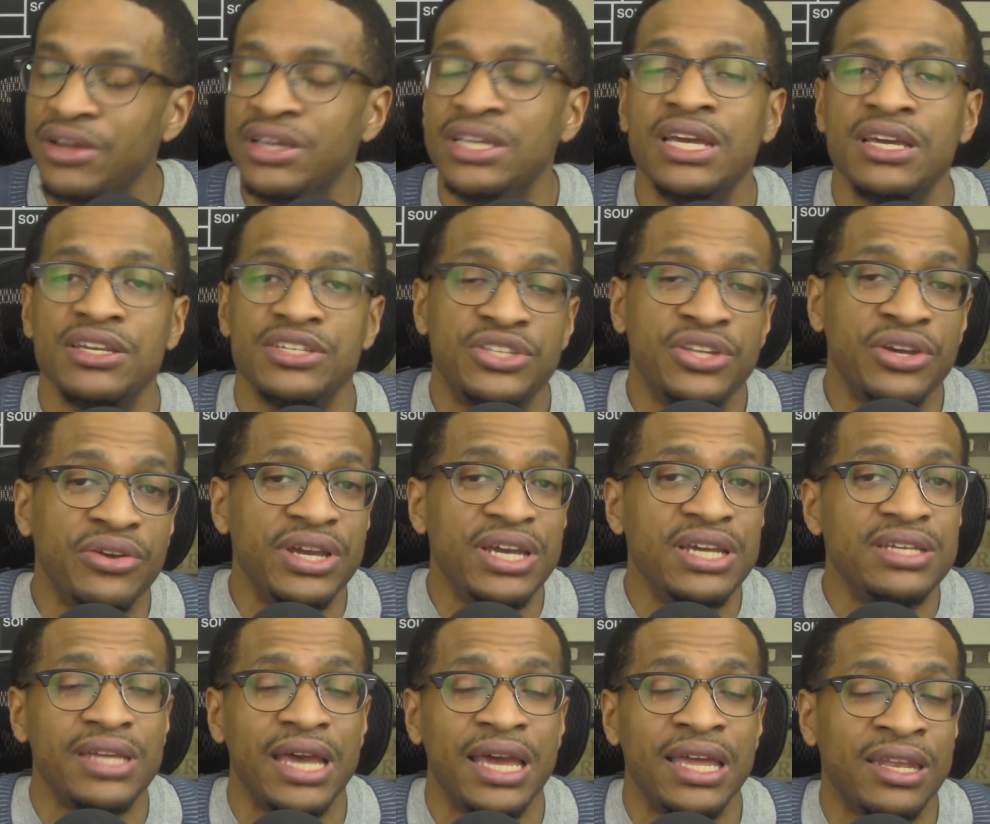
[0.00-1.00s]
Yes, there
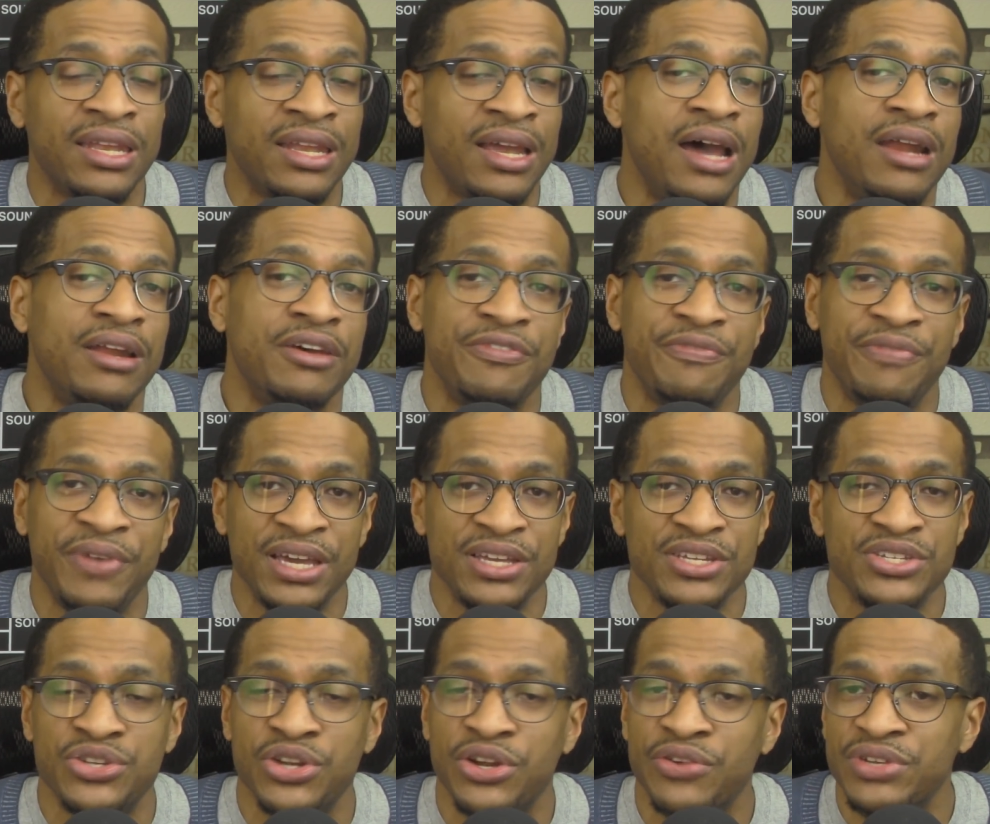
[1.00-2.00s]
is a lot of
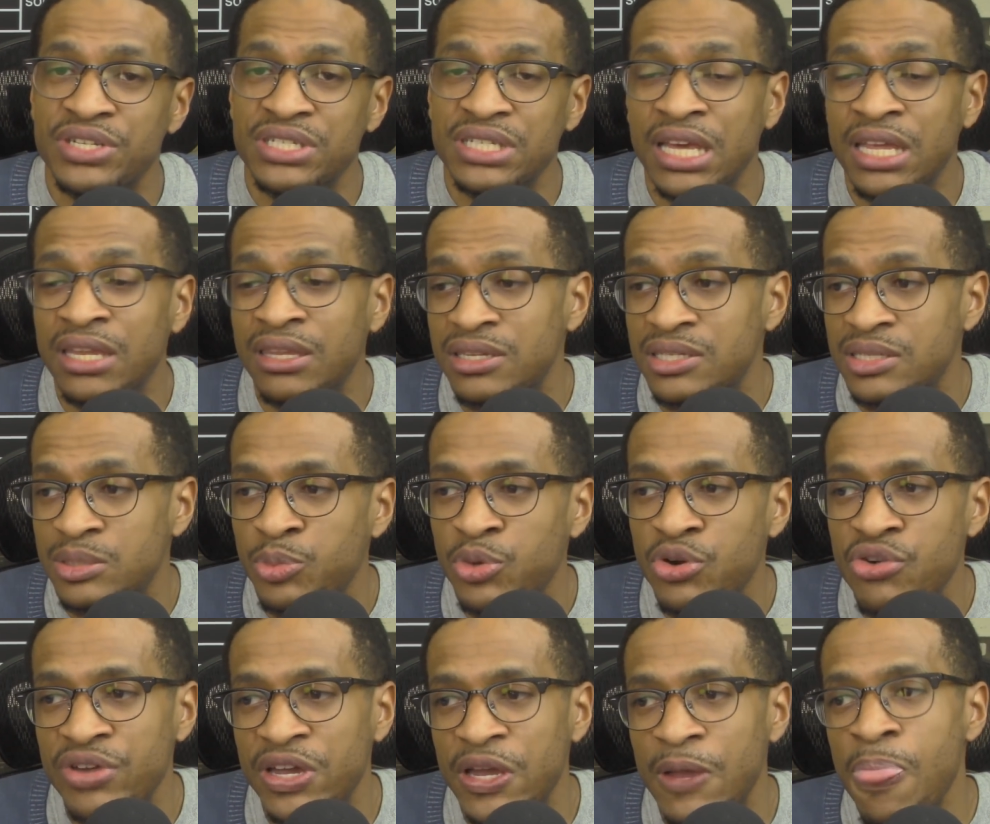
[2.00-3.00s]
fan service in this
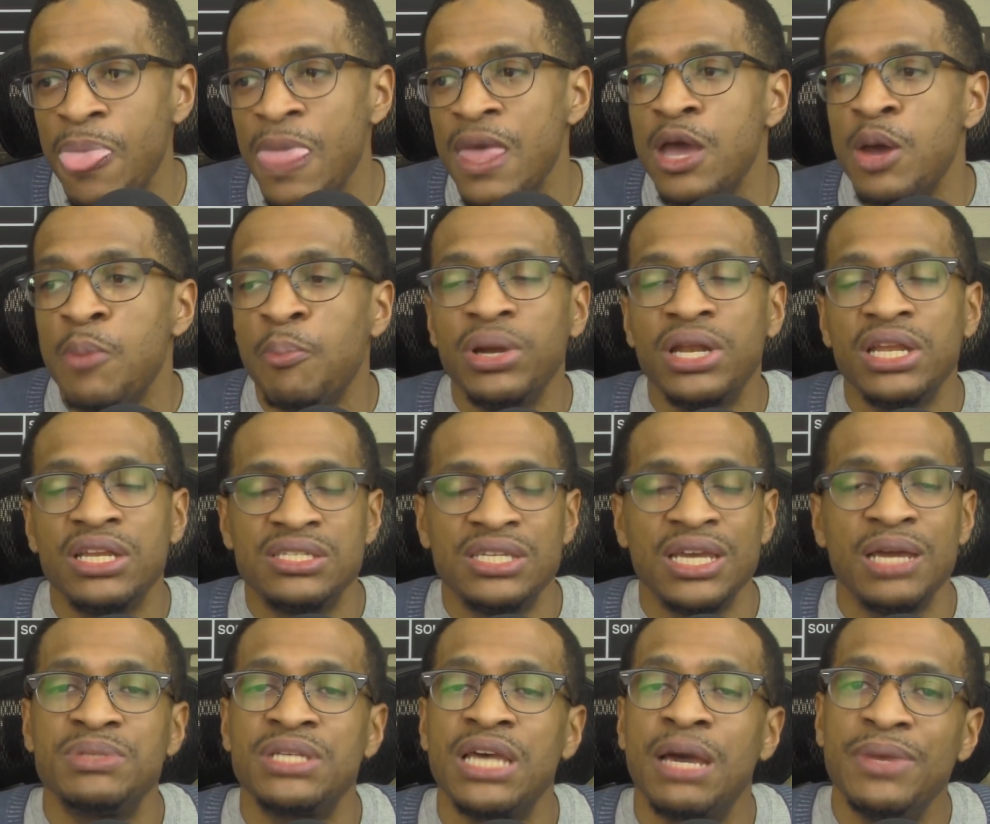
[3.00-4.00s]
movie, but at the
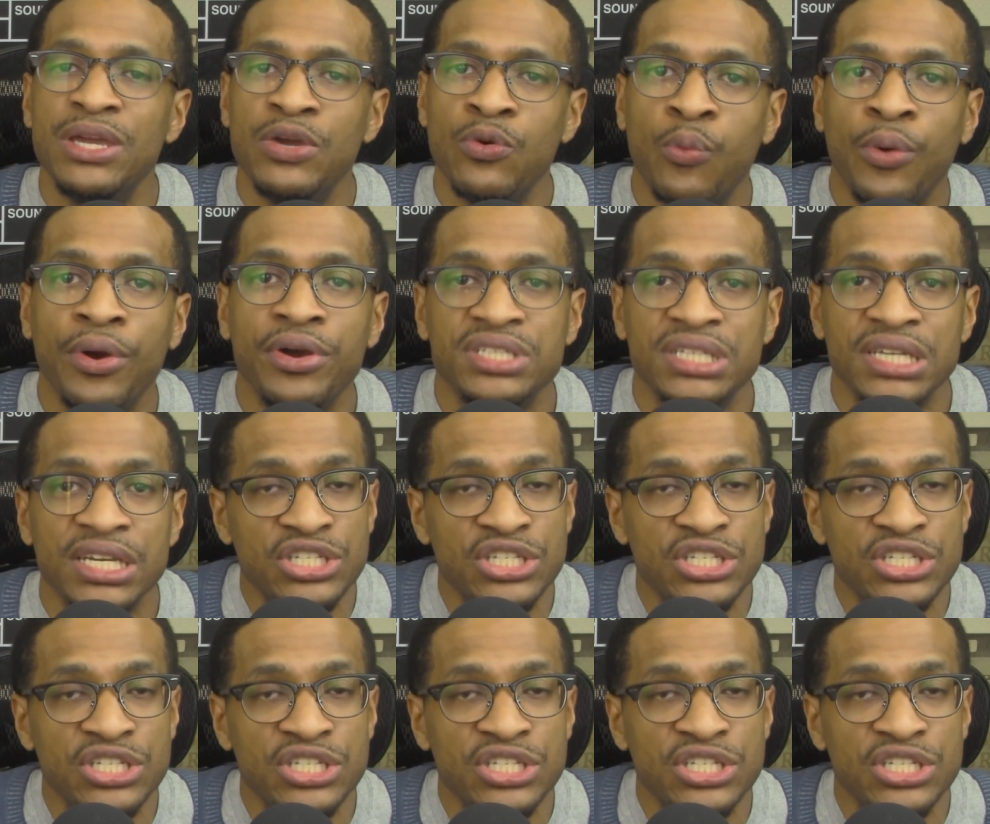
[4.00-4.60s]
same time, it works.